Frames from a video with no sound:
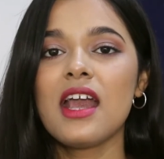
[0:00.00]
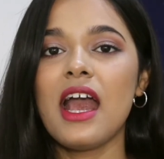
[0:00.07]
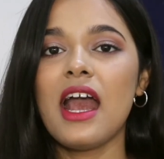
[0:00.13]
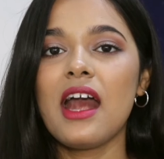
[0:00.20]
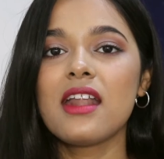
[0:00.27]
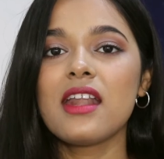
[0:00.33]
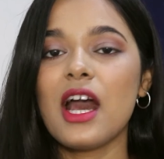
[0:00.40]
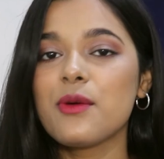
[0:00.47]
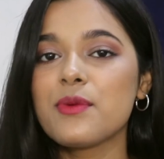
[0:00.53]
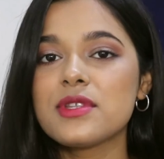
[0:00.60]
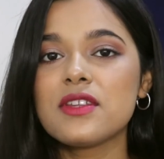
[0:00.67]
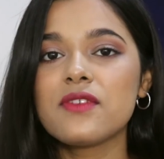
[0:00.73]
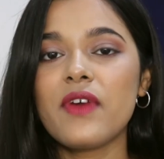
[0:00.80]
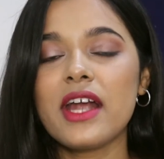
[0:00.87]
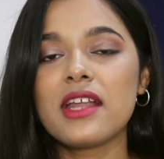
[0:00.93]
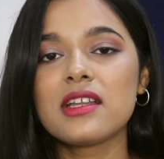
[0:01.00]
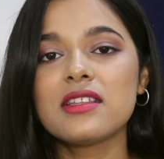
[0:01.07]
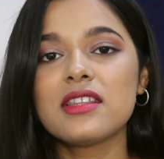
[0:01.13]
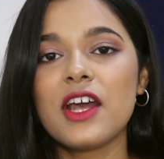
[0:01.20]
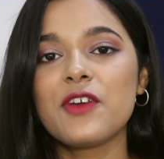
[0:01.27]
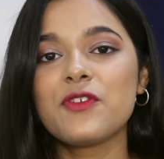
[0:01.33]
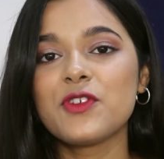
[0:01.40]
and I was
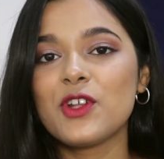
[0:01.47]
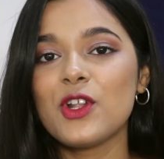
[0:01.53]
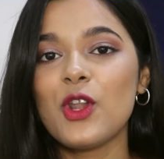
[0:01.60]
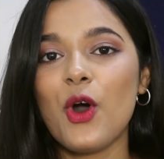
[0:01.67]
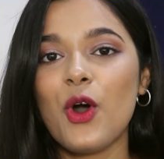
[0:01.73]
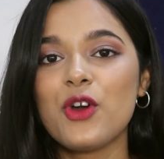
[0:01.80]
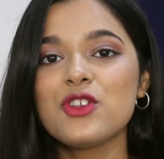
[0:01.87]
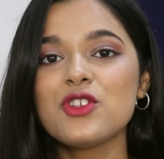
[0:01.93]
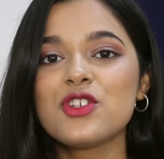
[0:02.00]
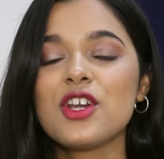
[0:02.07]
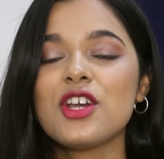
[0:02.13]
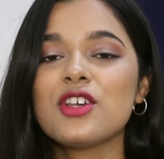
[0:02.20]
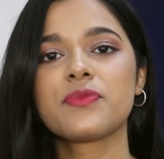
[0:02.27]
invited there for the launch.